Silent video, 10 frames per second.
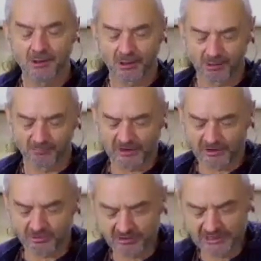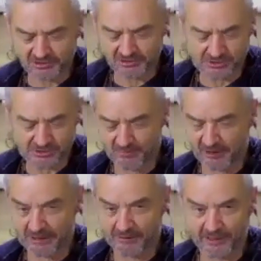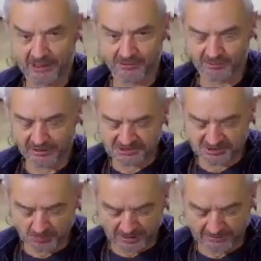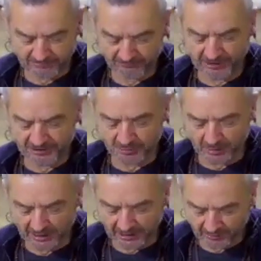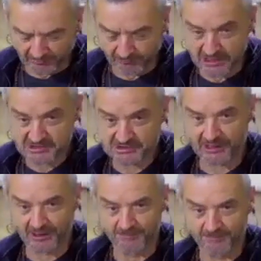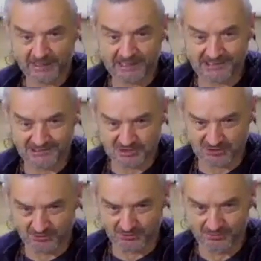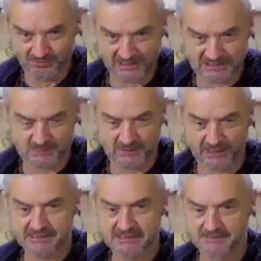Um, then you'll need to do something about that. You'll need to be able, find a way of resting into that space.